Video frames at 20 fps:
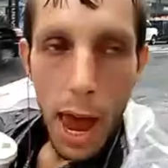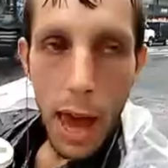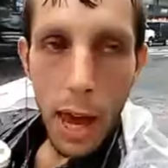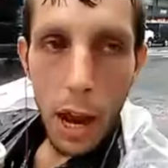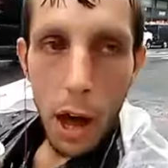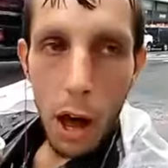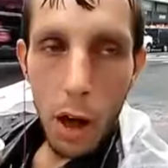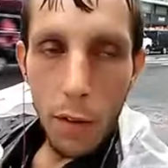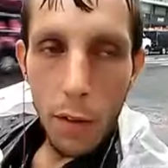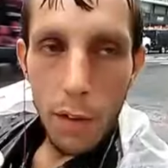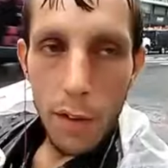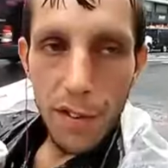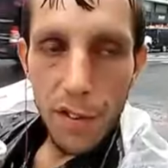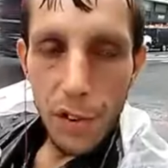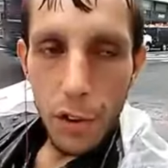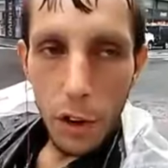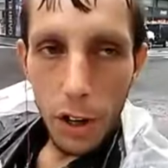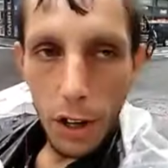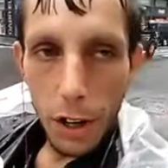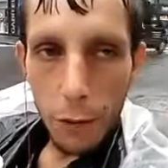and all
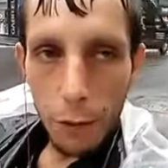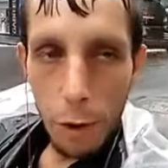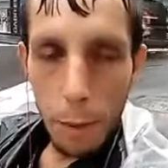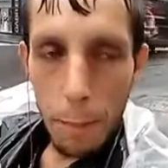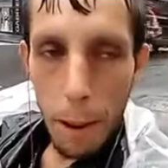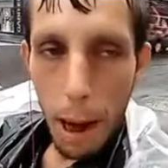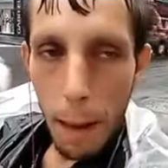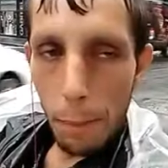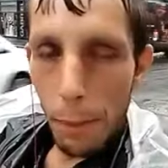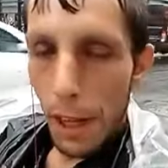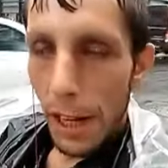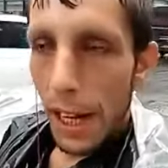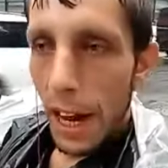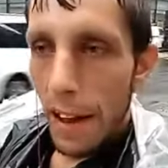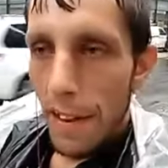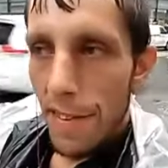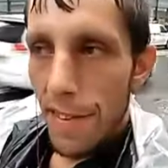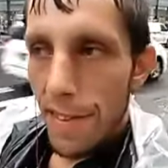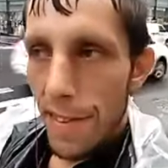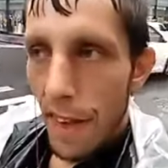those crooked
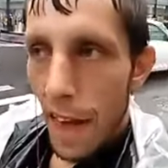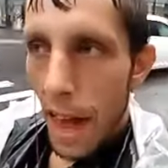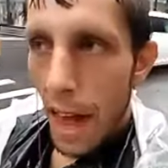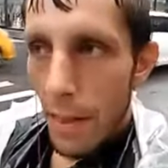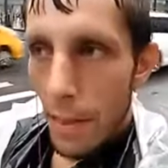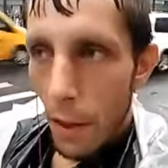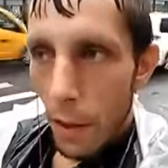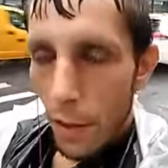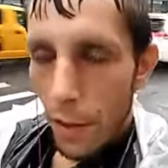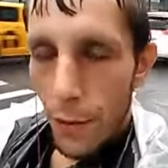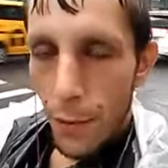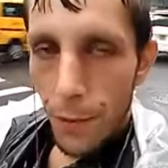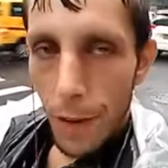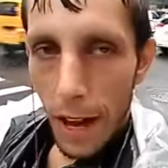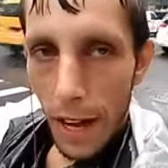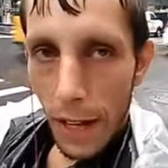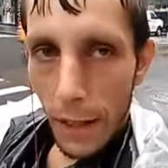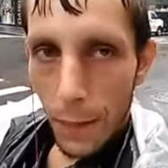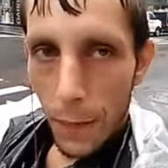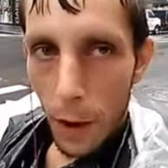Republicans and those
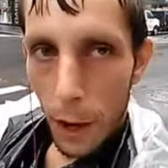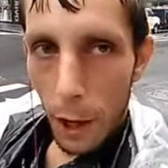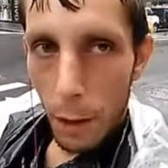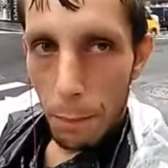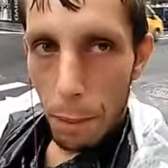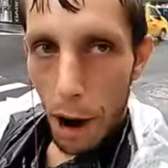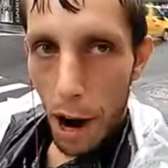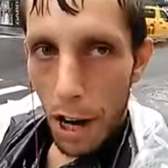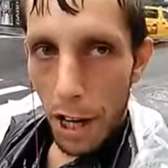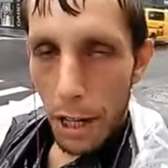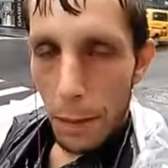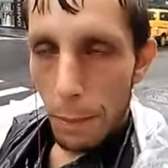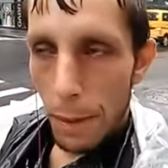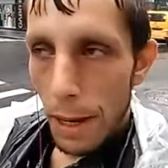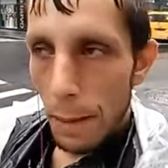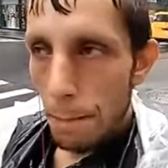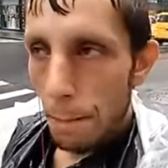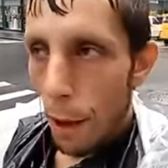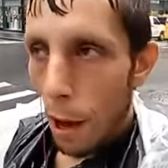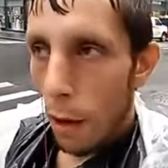fake third-party
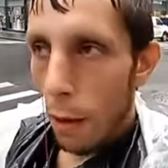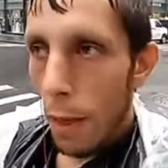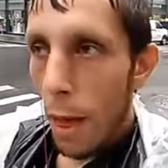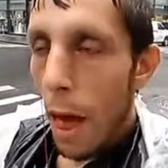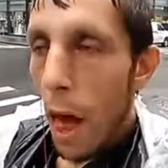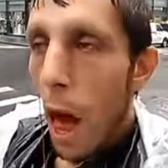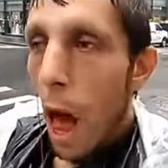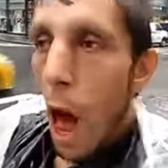people.